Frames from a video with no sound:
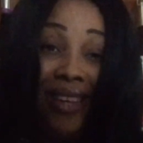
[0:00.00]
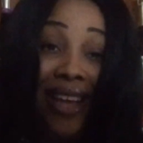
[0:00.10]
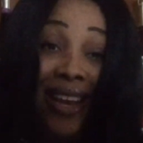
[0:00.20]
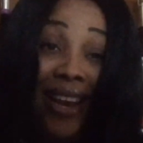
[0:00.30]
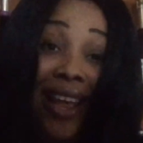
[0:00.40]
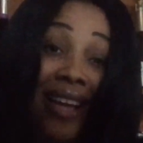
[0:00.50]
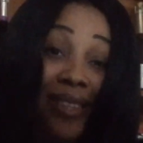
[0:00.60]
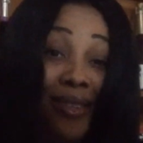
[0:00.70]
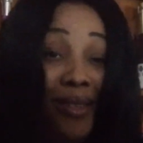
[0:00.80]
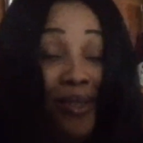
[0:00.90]

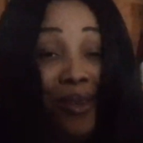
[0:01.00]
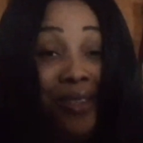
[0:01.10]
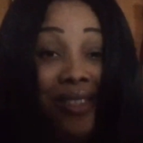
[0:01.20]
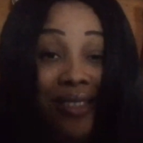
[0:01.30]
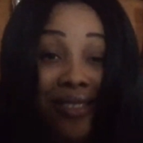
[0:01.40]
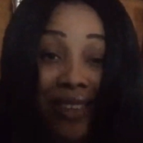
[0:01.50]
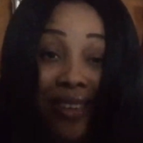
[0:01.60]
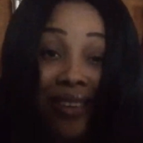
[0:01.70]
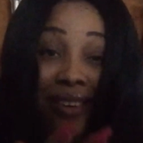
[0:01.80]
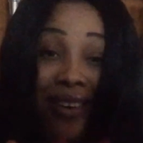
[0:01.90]
analyzed or talked
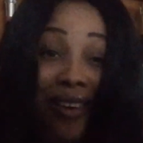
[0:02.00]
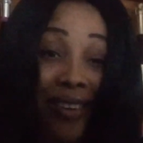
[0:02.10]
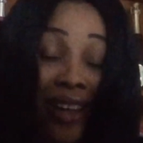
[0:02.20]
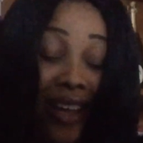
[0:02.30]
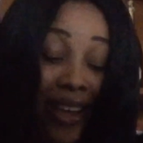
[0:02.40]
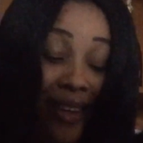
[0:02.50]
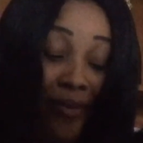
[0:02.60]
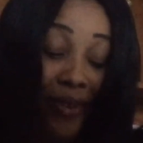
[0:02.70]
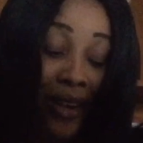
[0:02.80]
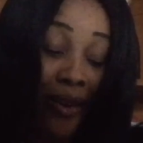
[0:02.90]

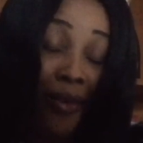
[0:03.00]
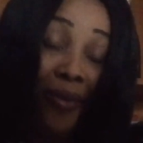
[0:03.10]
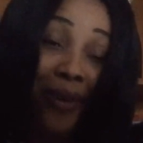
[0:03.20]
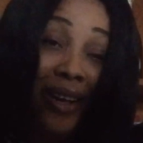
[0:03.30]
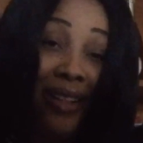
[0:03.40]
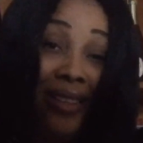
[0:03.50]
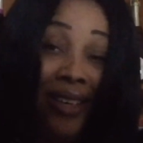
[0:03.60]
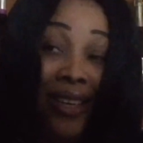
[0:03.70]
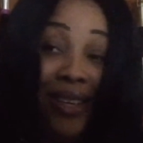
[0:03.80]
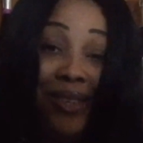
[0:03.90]
for a long while.
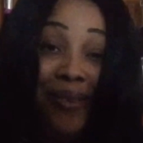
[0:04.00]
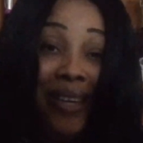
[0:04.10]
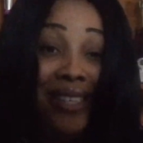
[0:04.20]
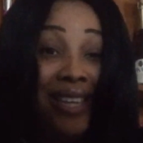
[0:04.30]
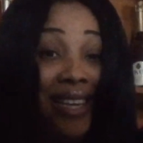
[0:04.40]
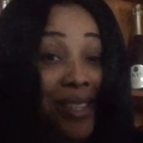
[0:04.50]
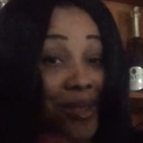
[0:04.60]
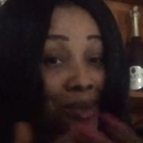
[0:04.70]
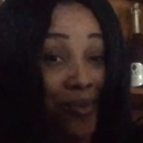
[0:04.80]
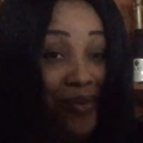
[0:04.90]
So I decided
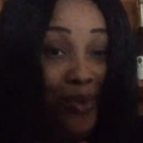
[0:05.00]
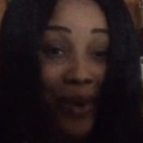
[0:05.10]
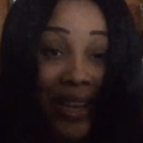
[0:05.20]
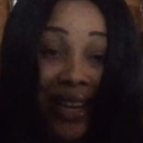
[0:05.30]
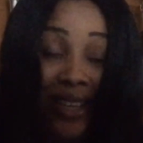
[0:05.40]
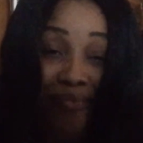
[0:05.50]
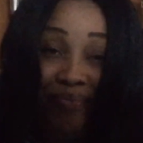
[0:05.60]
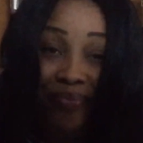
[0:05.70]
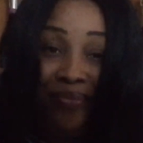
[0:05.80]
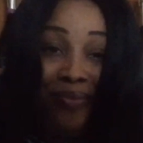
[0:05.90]
to quickly
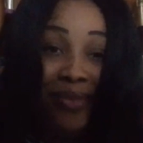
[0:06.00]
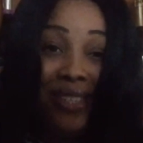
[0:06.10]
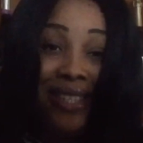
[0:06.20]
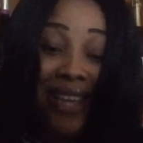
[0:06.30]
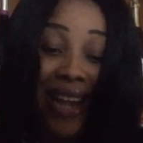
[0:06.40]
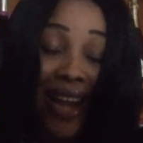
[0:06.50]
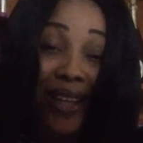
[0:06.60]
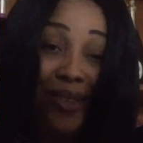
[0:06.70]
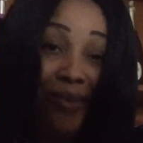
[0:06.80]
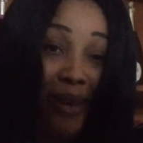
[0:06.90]
say hi
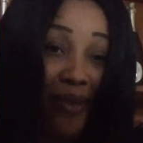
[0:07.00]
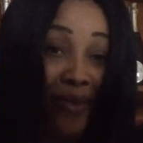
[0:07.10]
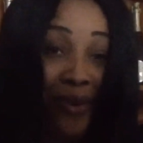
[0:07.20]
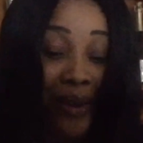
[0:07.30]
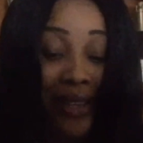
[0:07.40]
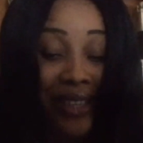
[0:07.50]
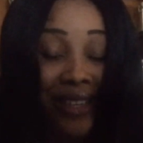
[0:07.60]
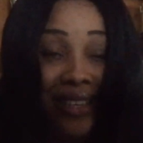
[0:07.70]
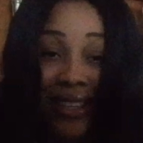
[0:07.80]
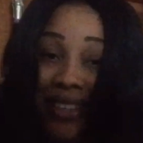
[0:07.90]
to my viewers
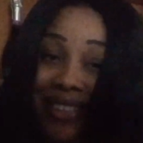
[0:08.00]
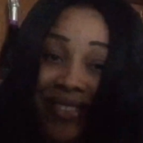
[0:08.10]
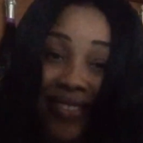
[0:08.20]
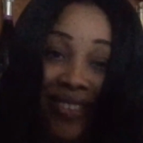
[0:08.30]
and then